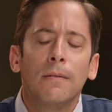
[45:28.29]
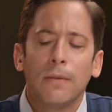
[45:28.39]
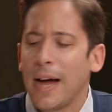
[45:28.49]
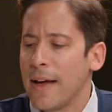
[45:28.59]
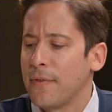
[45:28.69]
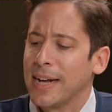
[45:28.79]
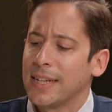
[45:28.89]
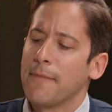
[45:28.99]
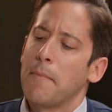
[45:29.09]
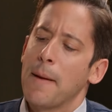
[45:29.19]
Well, I have, I
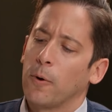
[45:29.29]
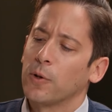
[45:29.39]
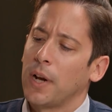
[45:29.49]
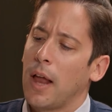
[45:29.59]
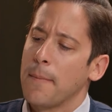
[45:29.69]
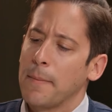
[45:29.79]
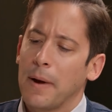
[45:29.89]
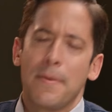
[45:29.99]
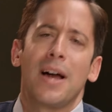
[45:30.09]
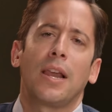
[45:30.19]
guess I have my personal iPad,
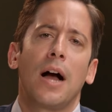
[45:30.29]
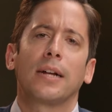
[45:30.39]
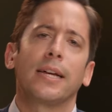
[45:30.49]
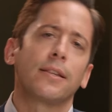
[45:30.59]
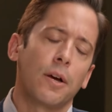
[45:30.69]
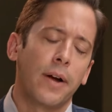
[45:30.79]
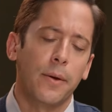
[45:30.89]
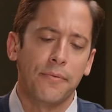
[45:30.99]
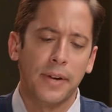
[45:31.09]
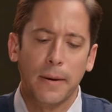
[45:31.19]
but I'm not logged in. So
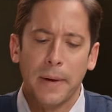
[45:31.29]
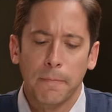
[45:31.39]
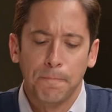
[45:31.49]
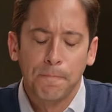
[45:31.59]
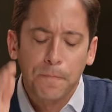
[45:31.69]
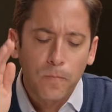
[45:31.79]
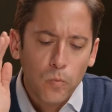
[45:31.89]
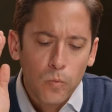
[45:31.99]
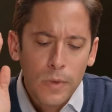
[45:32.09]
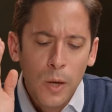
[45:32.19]
anyway, forget about it.
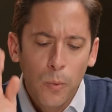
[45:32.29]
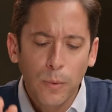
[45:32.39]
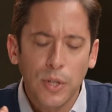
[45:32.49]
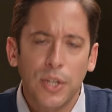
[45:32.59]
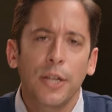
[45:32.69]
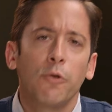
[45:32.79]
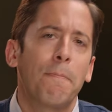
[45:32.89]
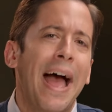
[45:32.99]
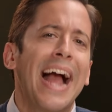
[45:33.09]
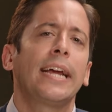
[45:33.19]
We will see you
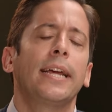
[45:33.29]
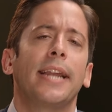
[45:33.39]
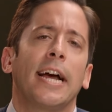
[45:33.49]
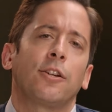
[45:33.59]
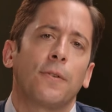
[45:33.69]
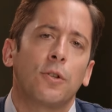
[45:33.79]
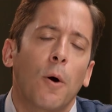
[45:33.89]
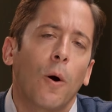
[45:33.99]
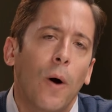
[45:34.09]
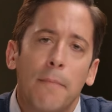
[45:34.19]
back in Nashville
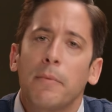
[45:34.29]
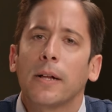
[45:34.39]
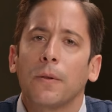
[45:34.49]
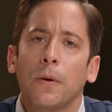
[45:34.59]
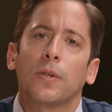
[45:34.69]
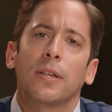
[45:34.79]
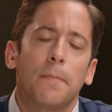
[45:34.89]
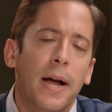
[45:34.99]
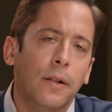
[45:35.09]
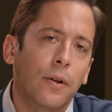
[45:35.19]
tomorrow. I'm Michael Knowles. This is the
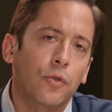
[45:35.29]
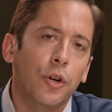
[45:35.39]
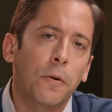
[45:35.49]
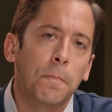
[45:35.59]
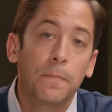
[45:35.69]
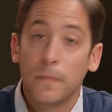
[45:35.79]
Michael Knowles Show.